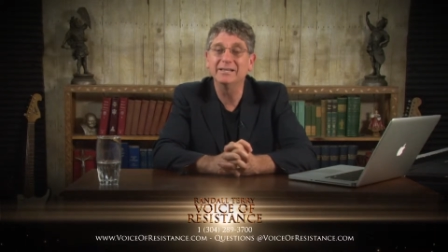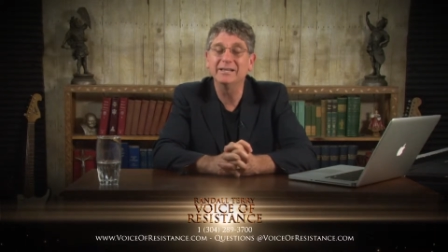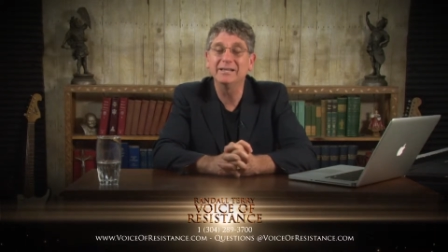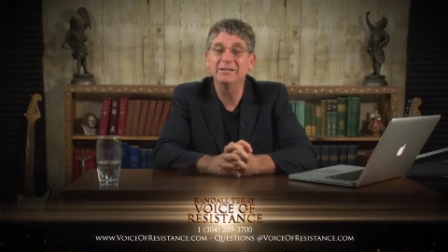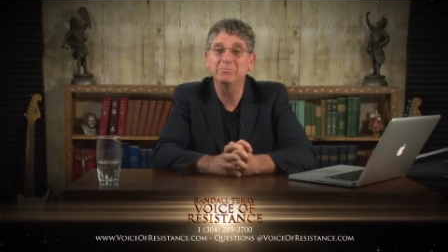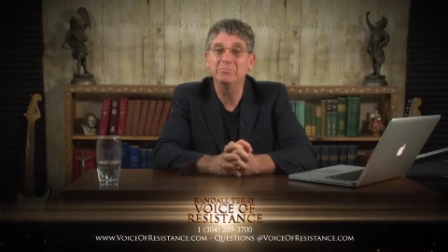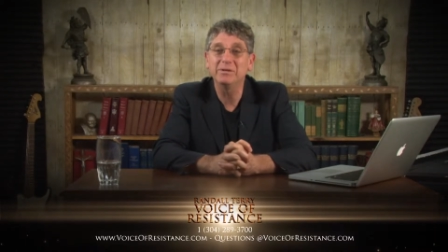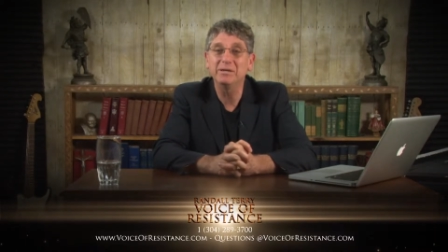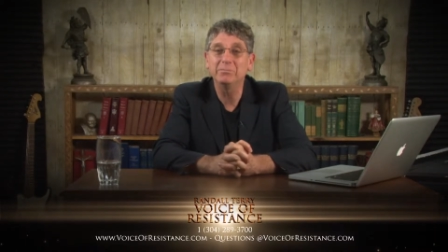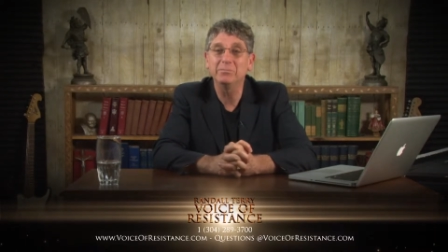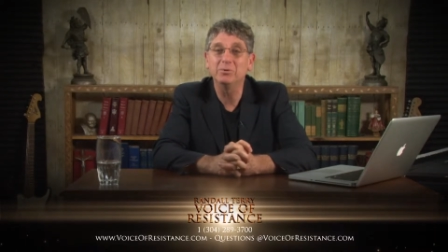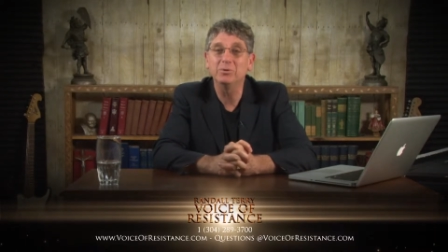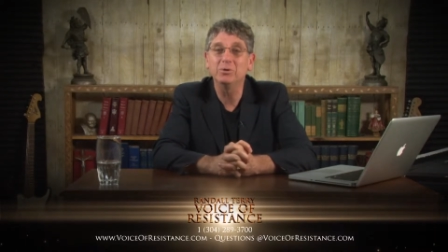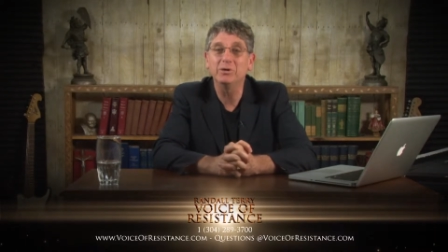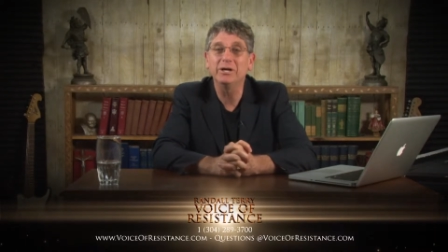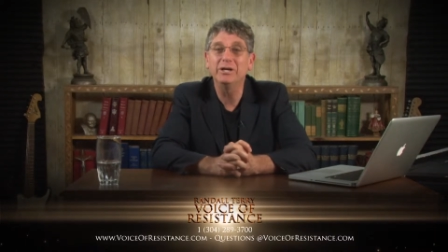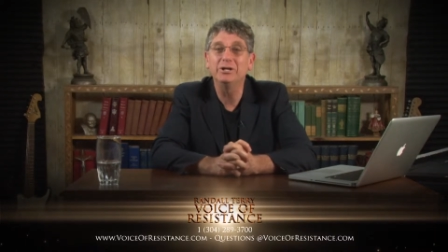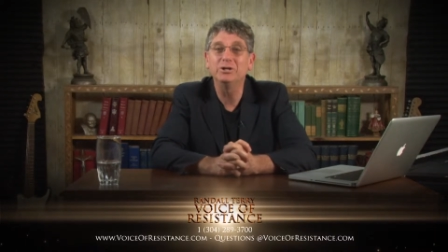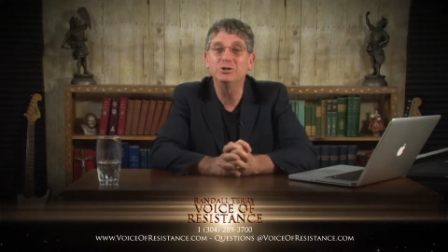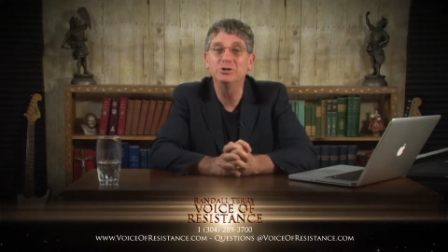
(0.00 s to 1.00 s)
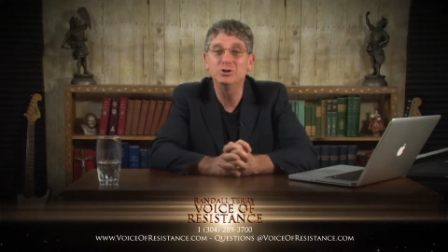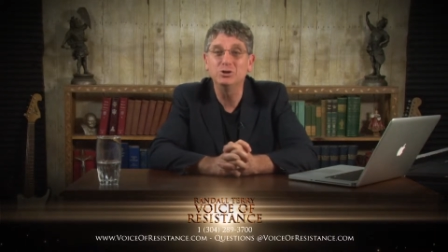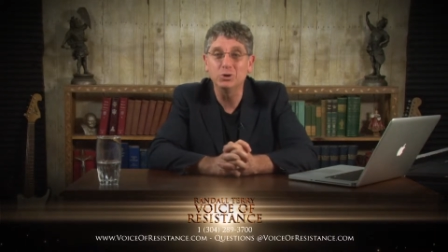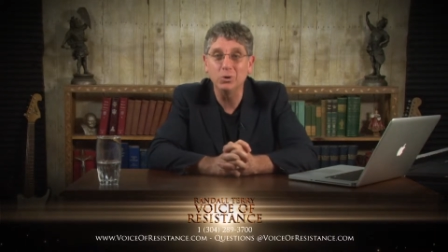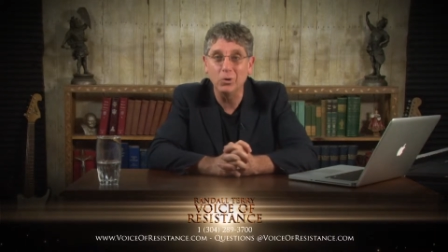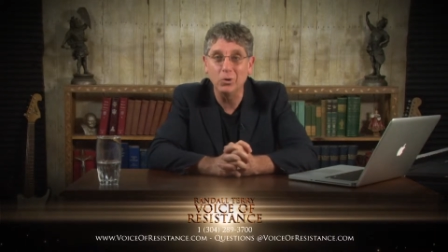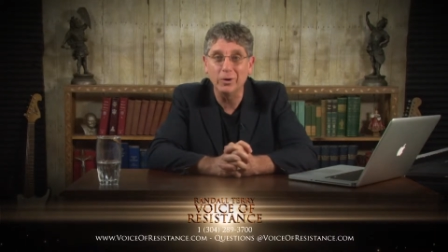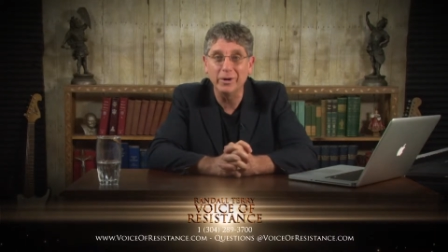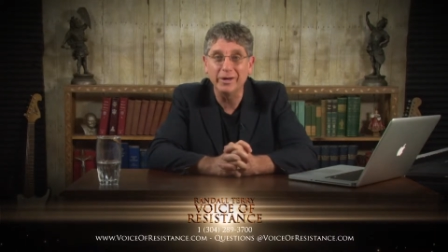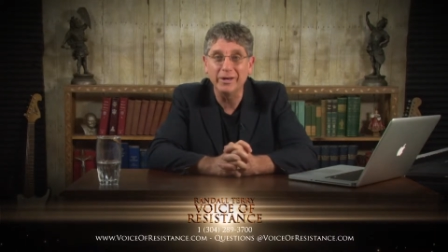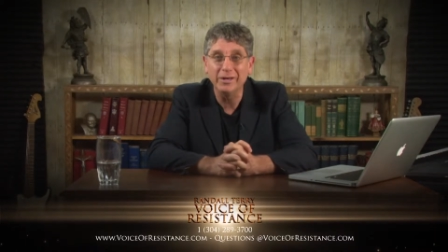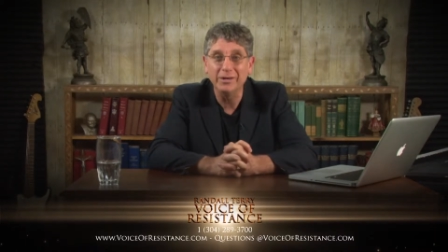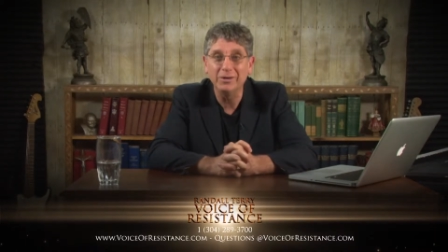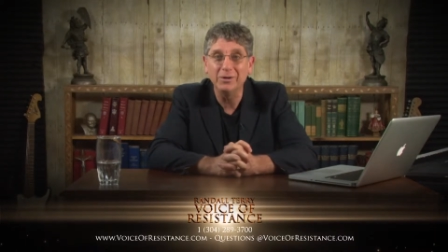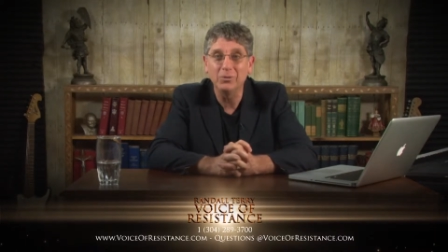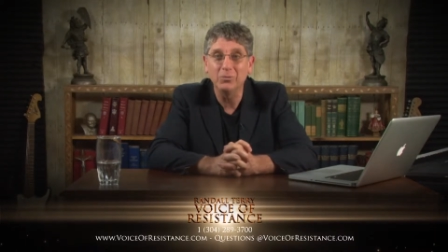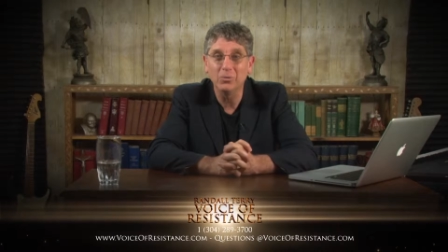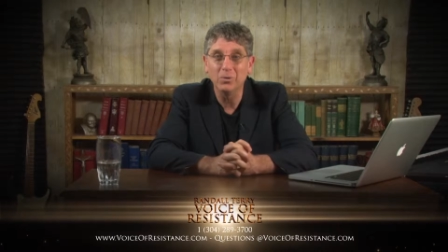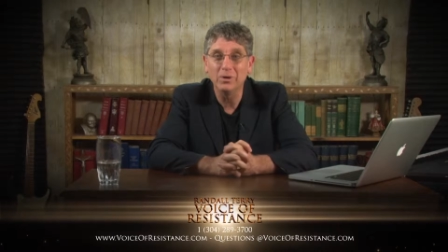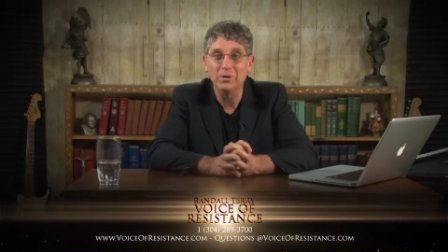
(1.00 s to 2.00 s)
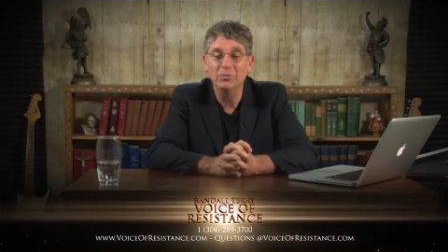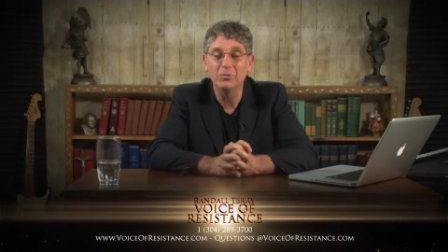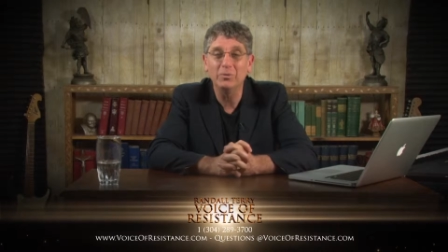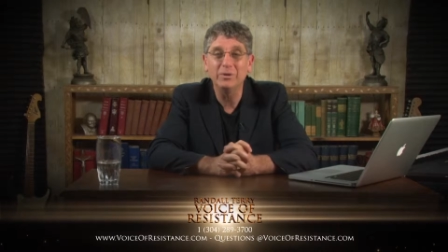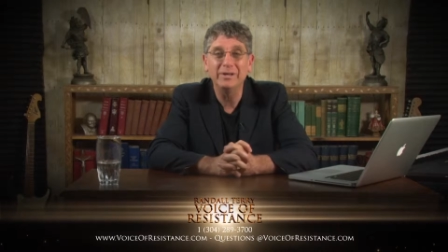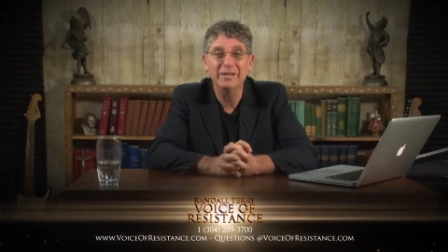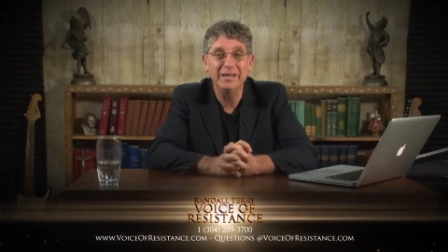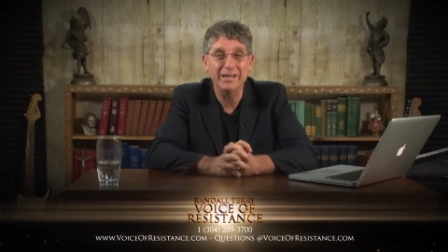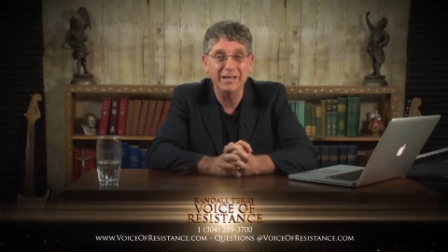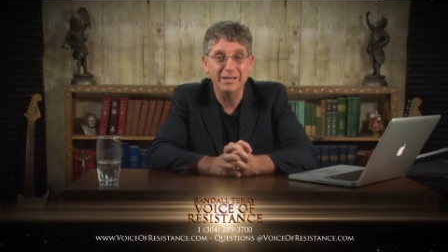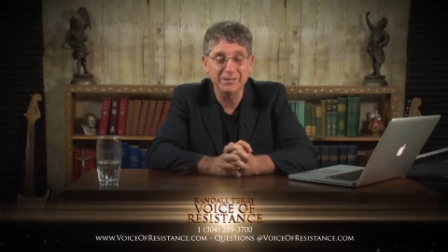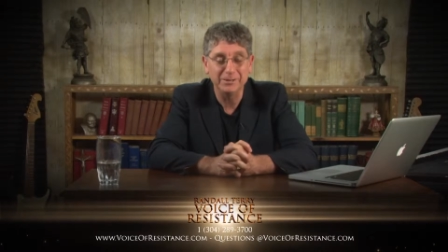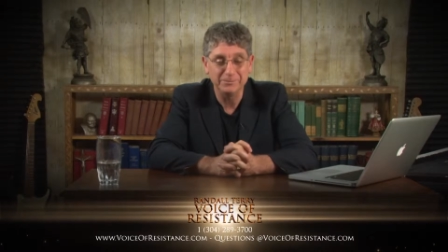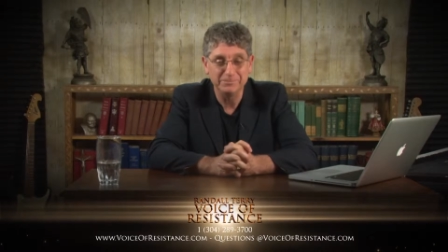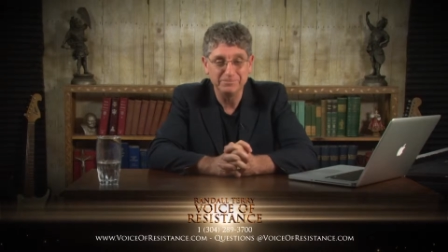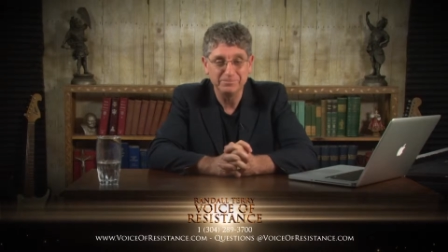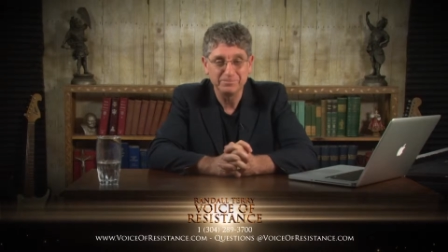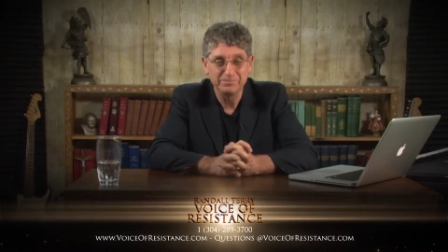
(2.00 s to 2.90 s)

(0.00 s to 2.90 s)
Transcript: let people enjoy what we did?